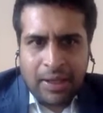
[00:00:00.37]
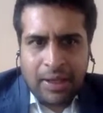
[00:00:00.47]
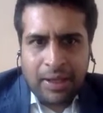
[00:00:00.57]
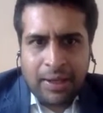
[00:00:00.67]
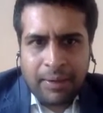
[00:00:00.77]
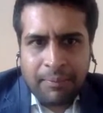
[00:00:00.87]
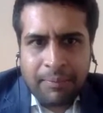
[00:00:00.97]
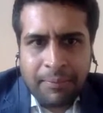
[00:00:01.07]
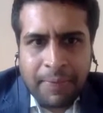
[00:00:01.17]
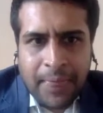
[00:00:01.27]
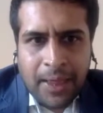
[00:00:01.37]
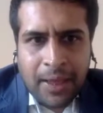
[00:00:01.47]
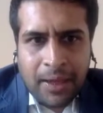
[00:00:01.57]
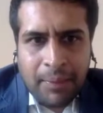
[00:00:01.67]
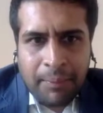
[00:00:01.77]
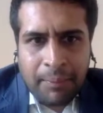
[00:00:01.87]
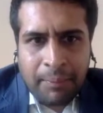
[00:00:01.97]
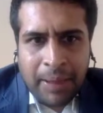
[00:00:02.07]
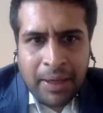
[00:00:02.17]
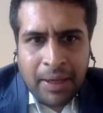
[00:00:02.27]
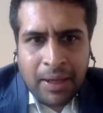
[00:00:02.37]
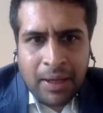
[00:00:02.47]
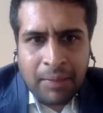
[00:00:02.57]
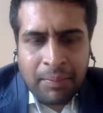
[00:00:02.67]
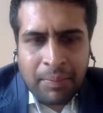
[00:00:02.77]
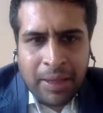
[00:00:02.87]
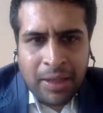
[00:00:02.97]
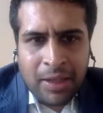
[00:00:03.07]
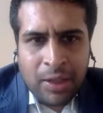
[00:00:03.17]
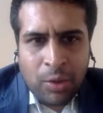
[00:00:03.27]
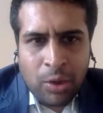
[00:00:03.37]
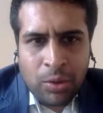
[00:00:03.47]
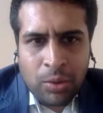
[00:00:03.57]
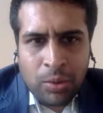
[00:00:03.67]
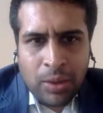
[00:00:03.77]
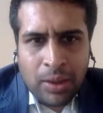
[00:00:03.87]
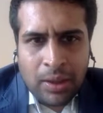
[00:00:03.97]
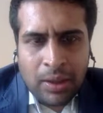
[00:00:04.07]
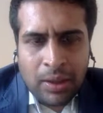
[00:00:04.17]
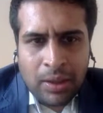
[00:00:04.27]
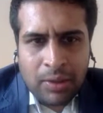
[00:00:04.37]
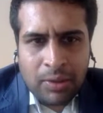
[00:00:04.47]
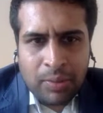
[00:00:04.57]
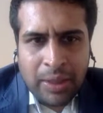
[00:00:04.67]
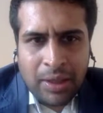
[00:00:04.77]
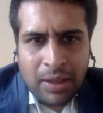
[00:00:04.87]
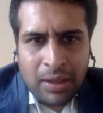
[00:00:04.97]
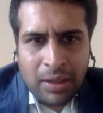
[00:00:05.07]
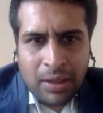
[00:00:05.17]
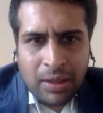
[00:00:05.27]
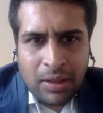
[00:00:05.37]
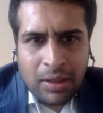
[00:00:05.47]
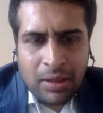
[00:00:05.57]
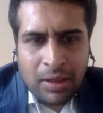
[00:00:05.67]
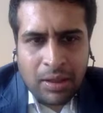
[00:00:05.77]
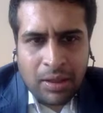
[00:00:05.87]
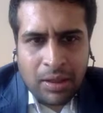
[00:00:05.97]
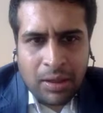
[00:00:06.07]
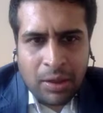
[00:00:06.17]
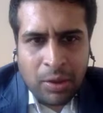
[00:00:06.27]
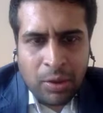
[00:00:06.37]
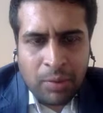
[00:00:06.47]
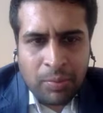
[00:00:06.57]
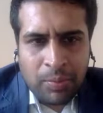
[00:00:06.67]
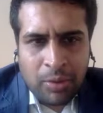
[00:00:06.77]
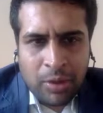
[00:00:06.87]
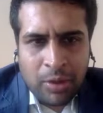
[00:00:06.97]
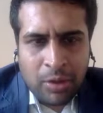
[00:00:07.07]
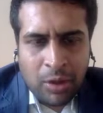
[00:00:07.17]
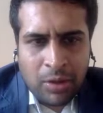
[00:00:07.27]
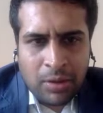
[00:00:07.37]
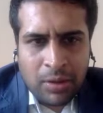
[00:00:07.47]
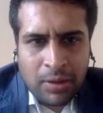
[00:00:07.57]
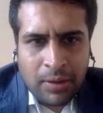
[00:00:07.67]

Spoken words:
Paneer, do you want to speak, or do you want to put in your thoughts?